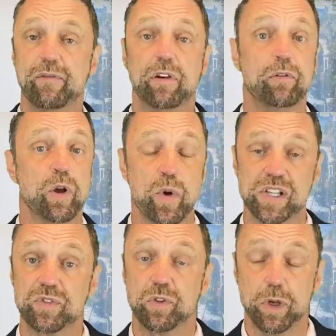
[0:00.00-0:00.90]
our
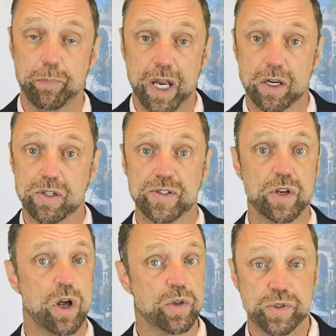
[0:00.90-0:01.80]
request for repairs
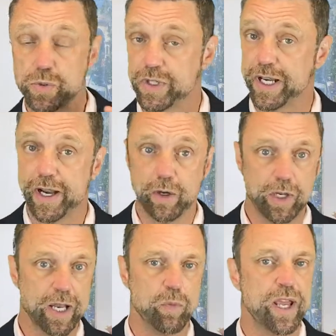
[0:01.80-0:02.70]
all sorted out
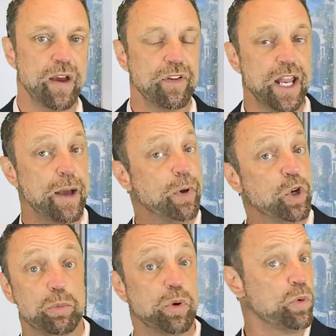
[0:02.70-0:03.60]
and we have an
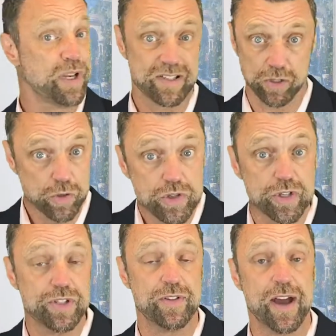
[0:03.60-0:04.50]
amicable
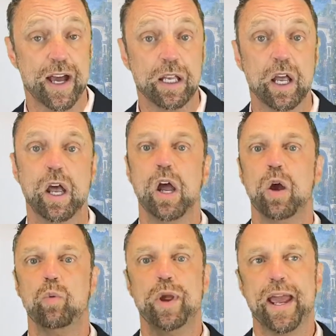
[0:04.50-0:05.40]
resolution to that,
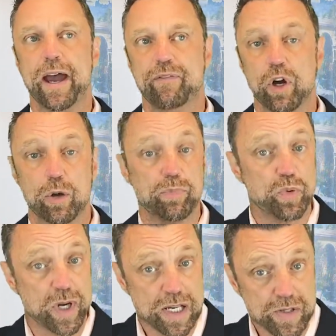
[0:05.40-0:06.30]
we have our
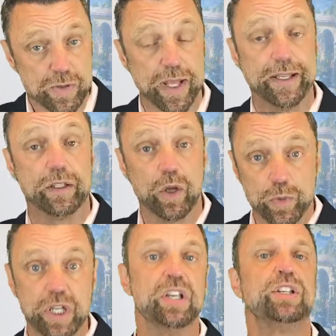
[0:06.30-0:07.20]
appraisal and
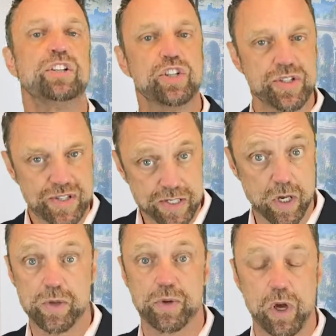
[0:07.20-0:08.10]
loan contingencies
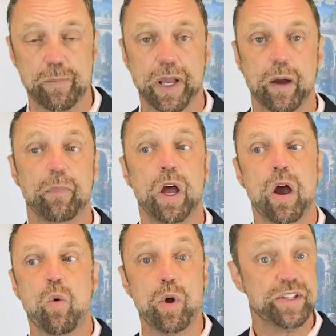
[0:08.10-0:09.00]
also coming up.
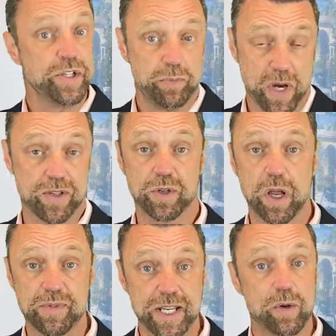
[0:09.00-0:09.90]
Once the appraisal
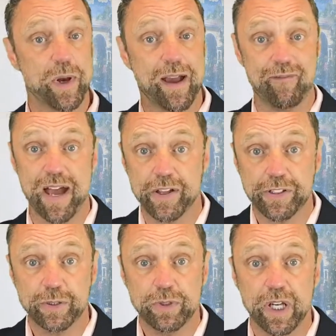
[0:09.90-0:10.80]
comes in and we have
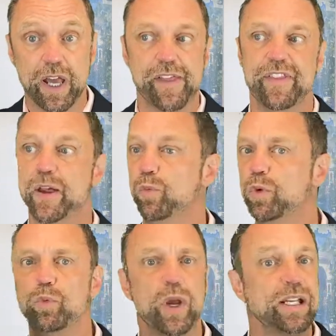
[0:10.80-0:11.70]
value, then we're
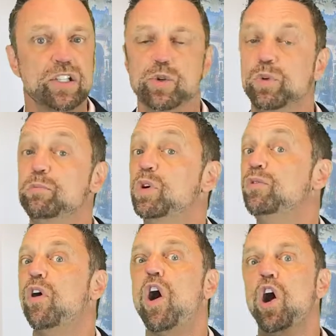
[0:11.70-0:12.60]
ready to remove
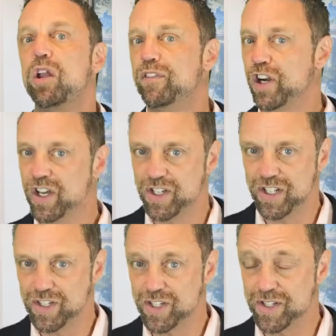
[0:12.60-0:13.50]
all of our
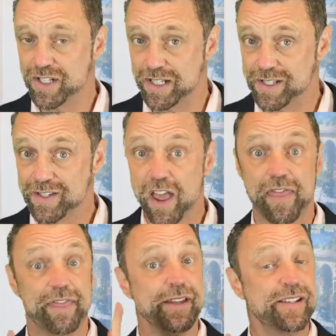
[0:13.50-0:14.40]
contingencies.
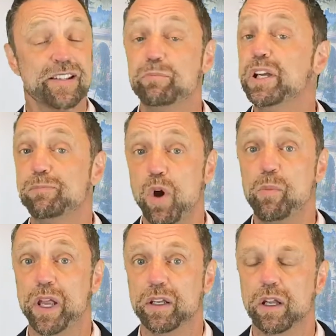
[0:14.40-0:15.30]
This is a big moment.